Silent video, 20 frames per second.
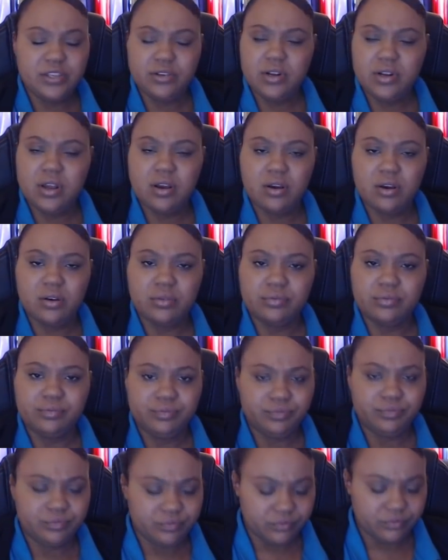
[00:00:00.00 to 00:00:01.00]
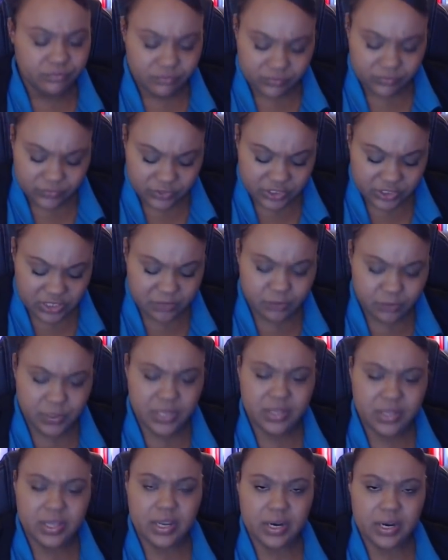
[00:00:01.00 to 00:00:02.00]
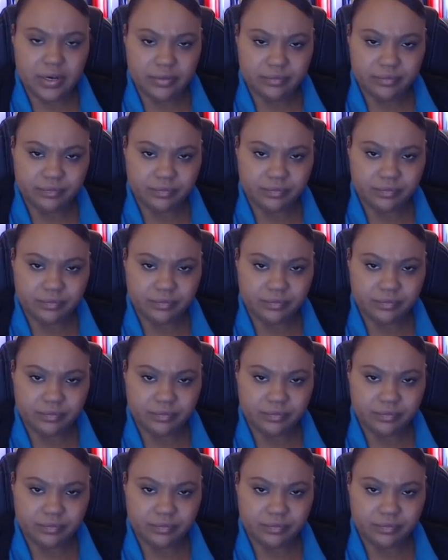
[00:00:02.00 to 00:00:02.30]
you know, just be there.